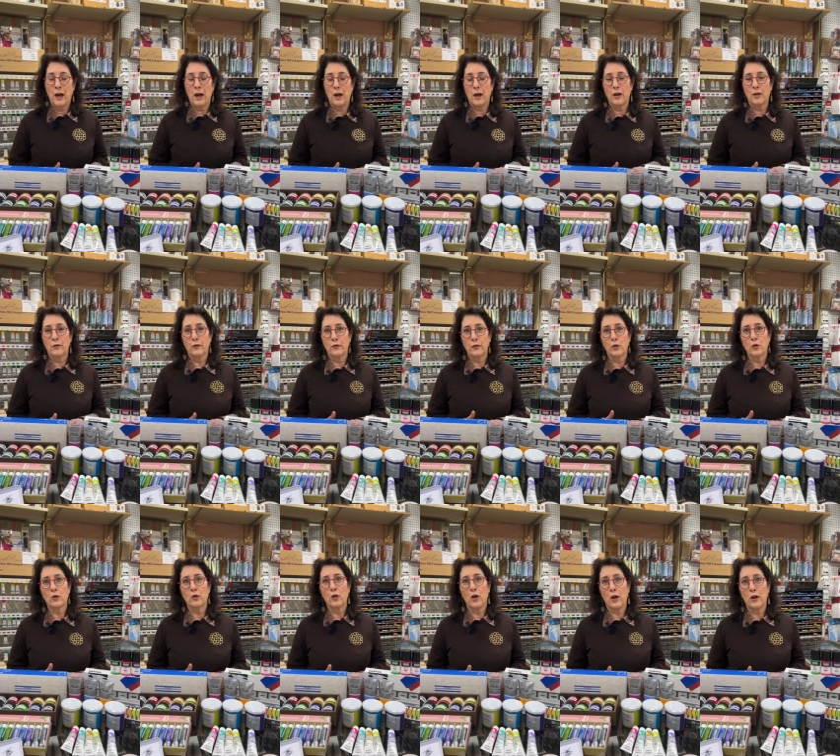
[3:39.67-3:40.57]
And
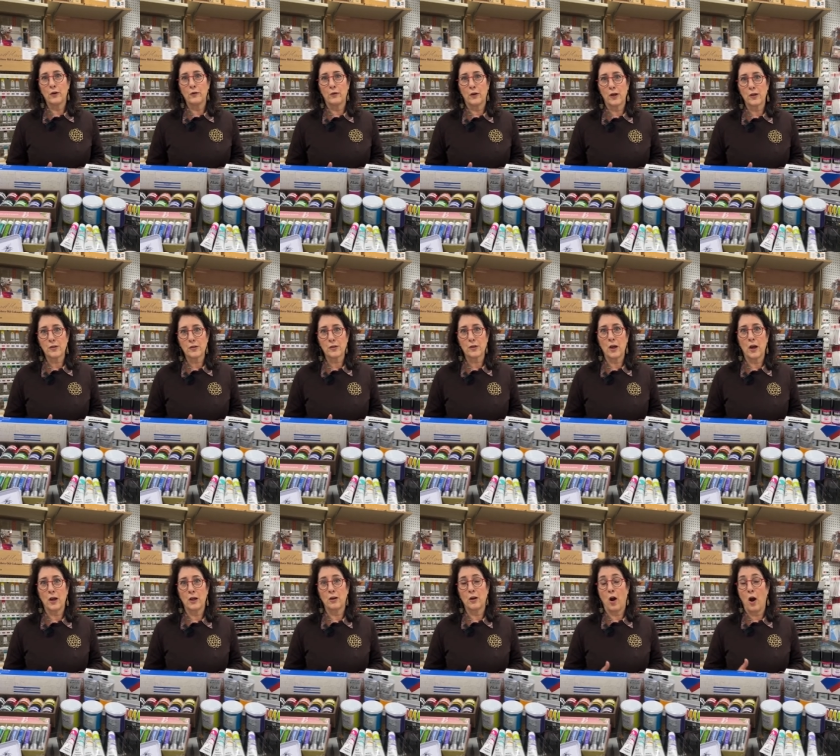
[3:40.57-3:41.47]
for a lot of us,
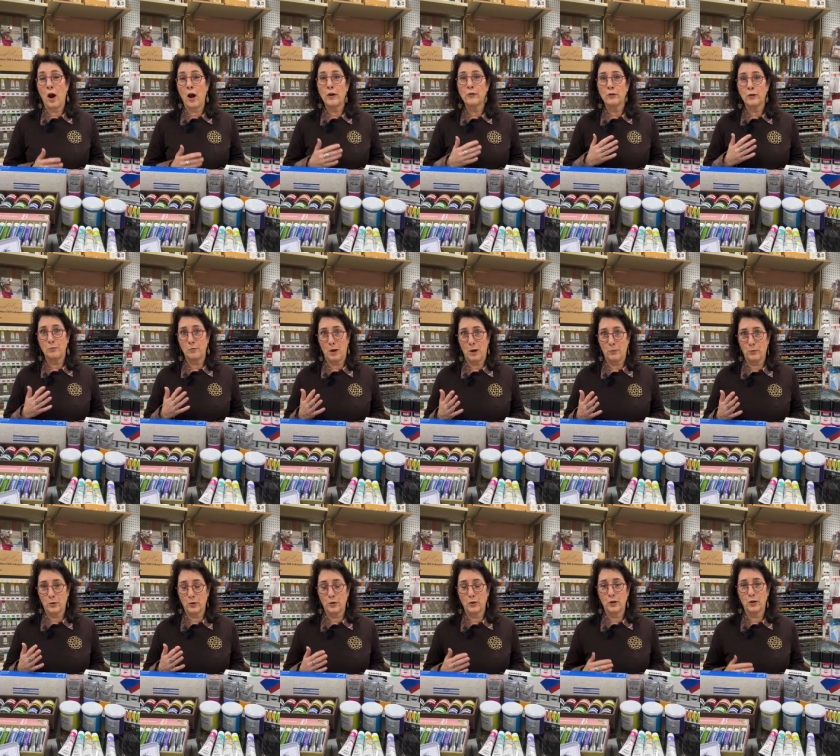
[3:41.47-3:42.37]
and I
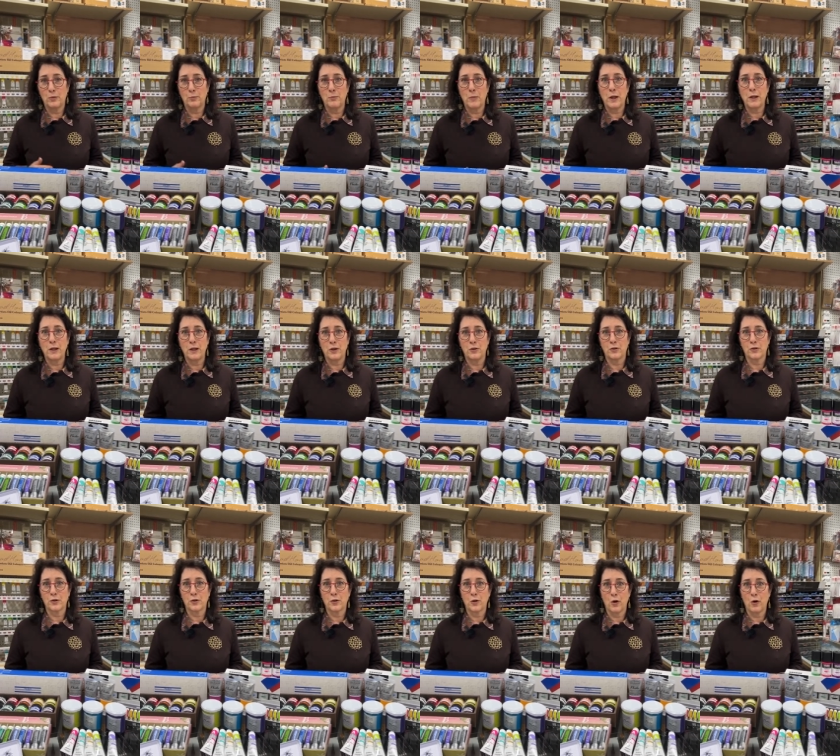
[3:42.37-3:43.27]
remember many
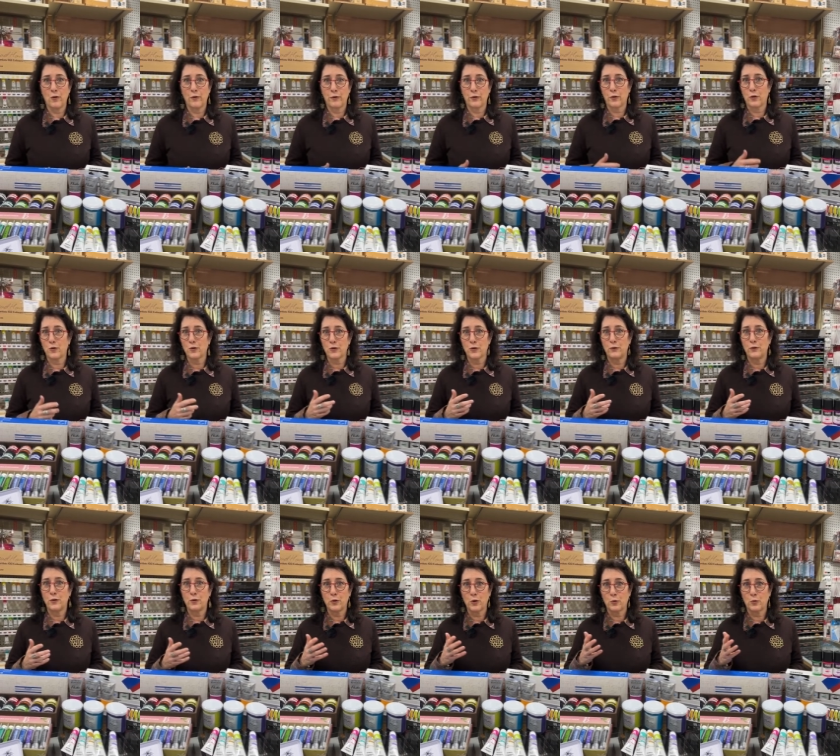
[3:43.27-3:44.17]
years ago, for those
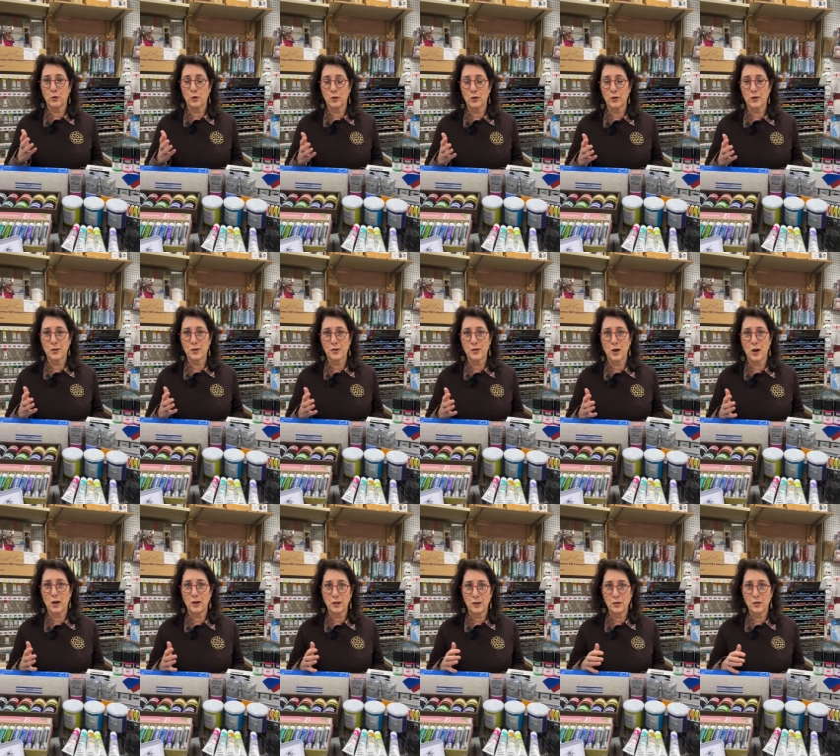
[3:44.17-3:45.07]
of you that were in the
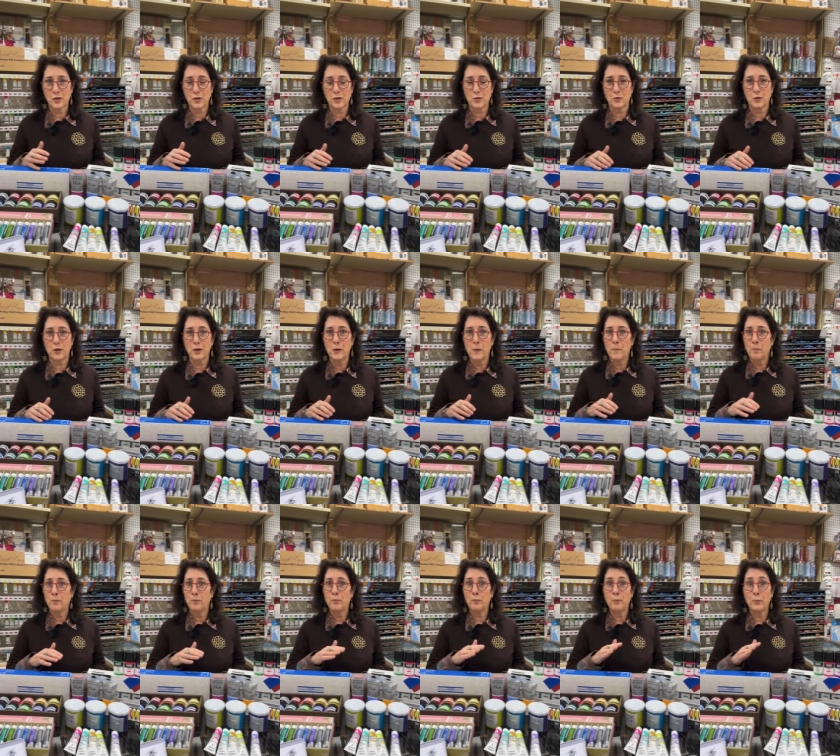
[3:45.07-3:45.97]
design industry,
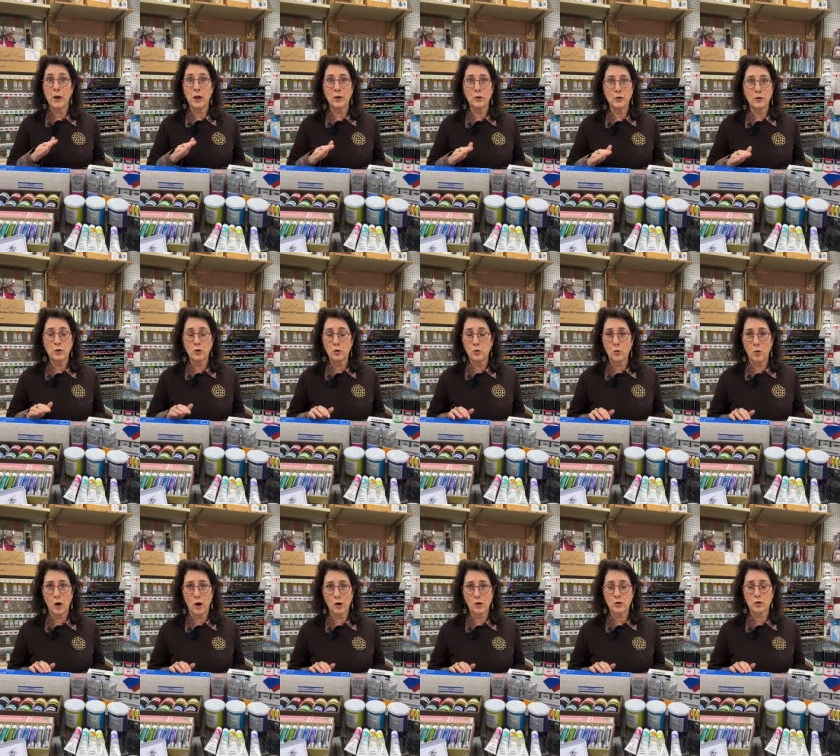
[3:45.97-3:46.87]
Pelican
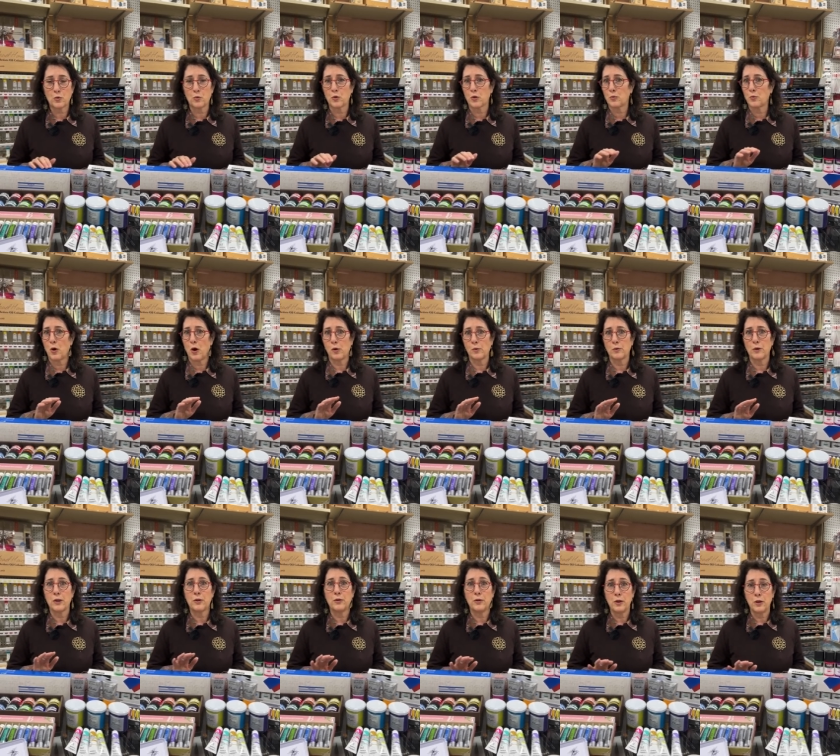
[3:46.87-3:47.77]
gouache was
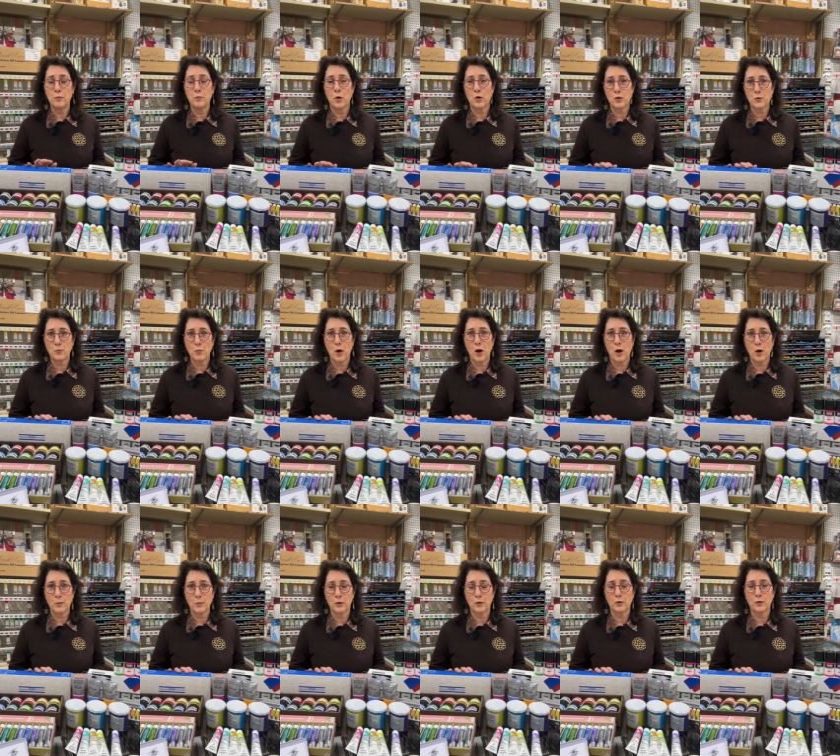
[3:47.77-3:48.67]
probably the most
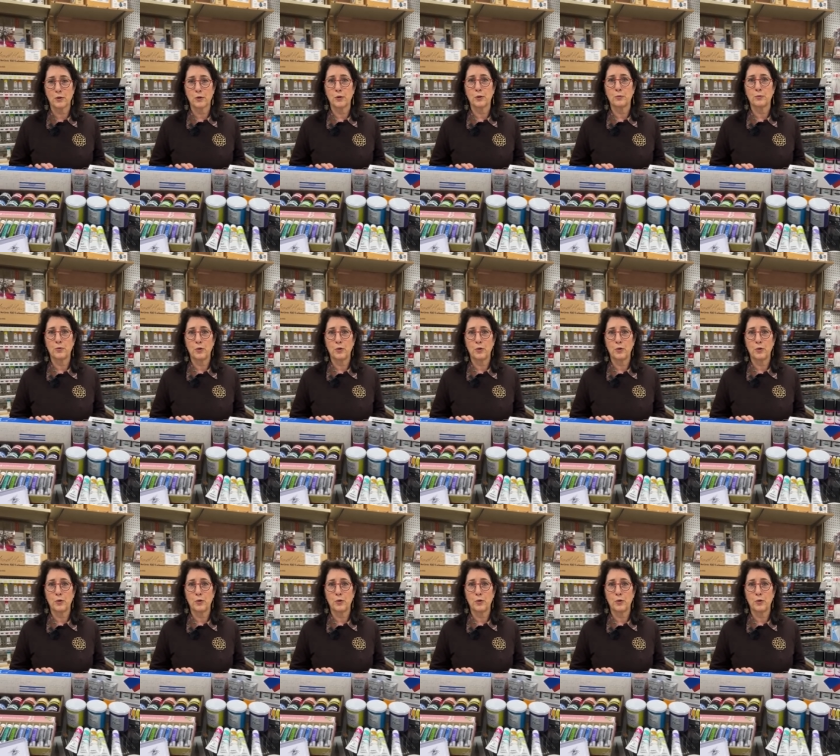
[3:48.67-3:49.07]
popular